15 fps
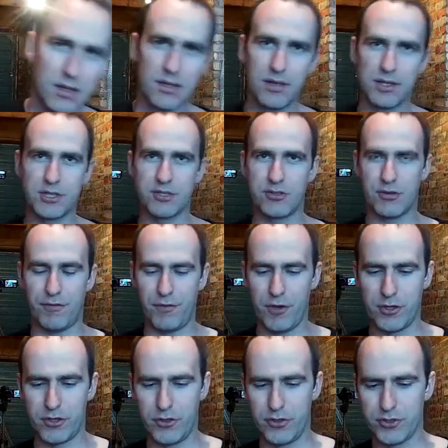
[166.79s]
This is
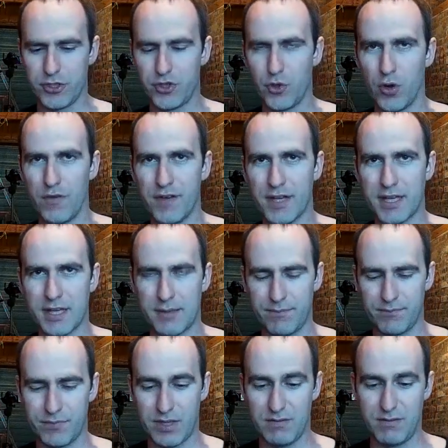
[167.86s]
referred to as a Jorvik,
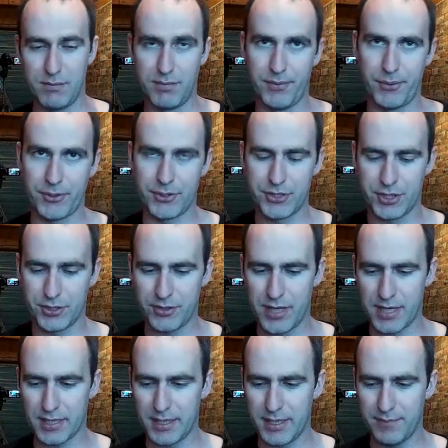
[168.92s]
if I'm pronouncing it
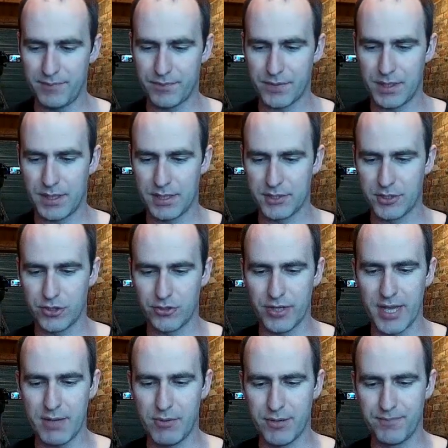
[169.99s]
correctly, and it's the
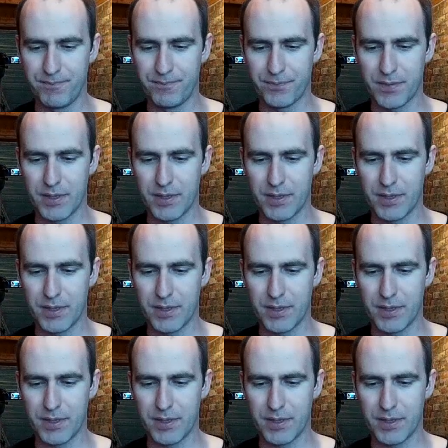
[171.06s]
grey one.